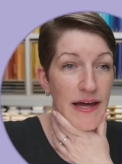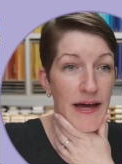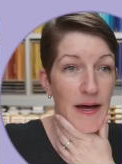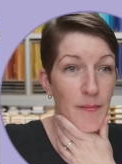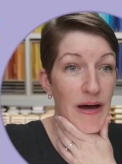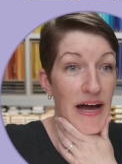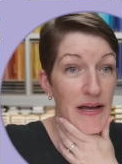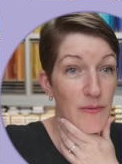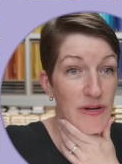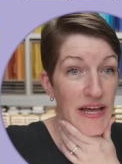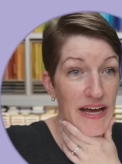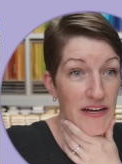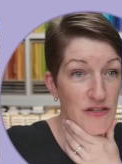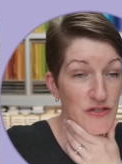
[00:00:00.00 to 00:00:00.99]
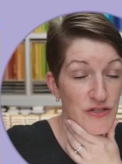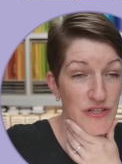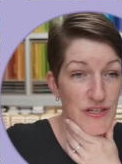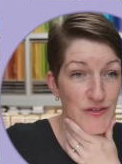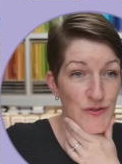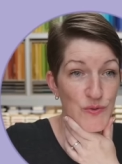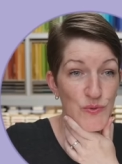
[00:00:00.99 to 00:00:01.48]
Um, I would
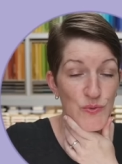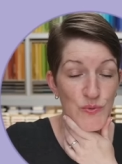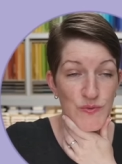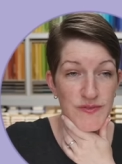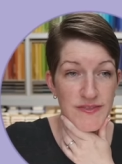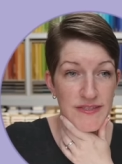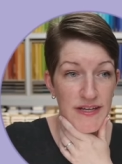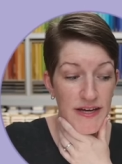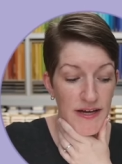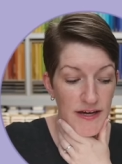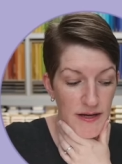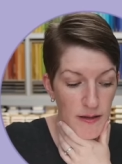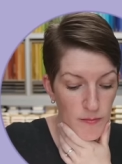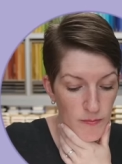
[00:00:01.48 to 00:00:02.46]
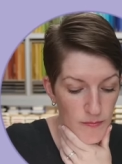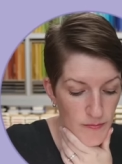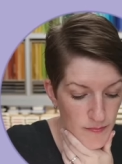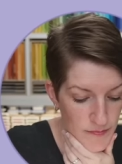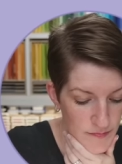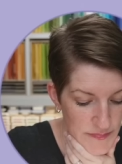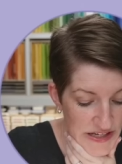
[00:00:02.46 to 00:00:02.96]
actually use
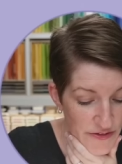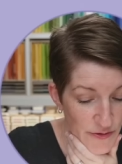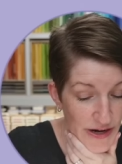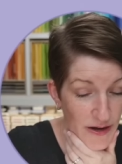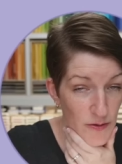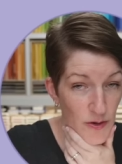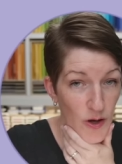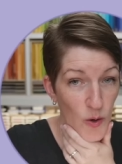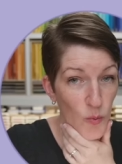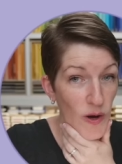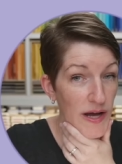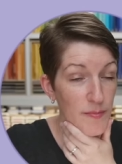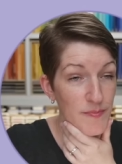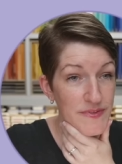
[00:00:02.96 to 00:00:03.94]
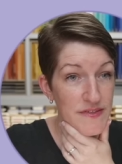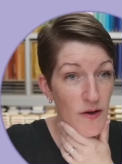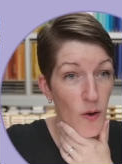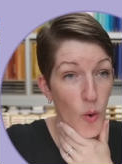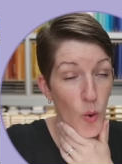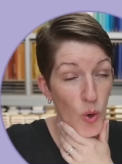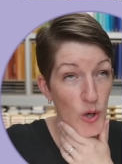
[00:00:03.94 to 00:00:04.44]
um, either alcohol wipes
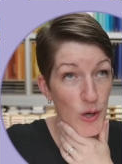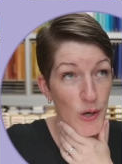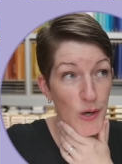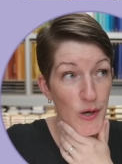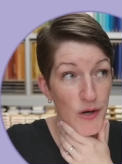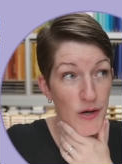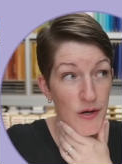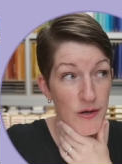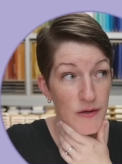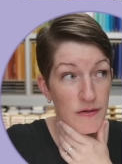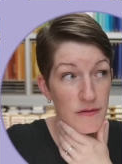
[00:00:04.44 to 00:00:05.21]
or